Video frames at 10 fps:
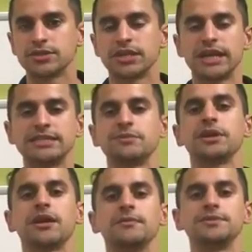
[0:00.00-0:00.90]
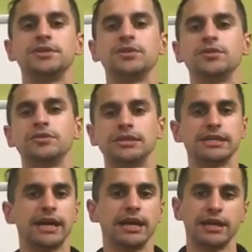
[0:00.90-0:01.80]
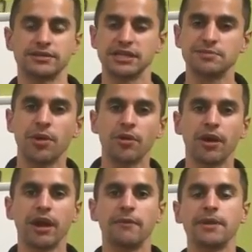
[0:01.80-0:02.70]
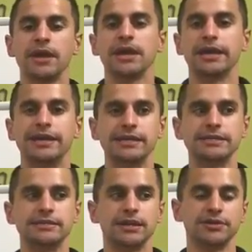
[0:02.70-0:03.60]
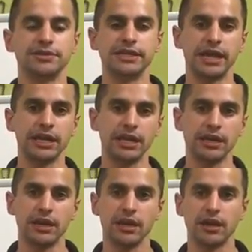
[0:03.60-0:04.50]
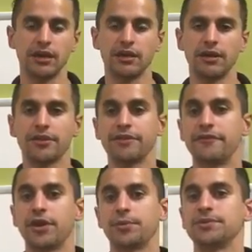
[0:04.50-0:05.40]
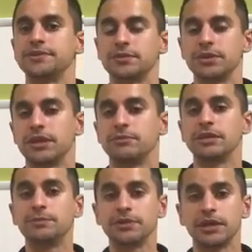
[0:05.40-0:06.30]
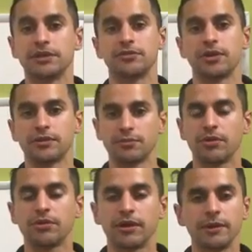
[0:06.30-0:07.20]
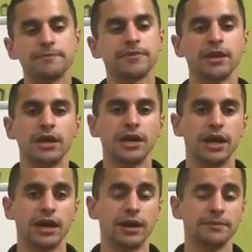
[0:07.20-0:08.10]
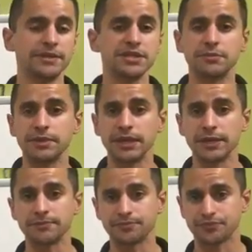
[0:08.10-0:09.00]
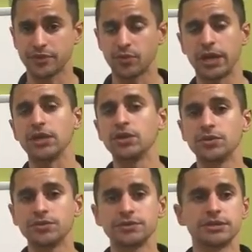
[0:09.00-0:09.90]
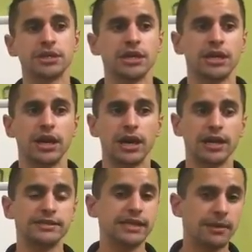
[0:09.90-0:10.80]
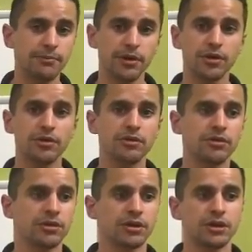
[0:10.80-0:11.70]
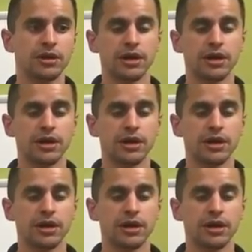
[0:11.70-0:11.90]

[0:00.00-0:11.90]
So the last thing when it comes to designing an exercise program is understanding all the variables that we can manipulate throughout the program. This could be the weight used, tempo,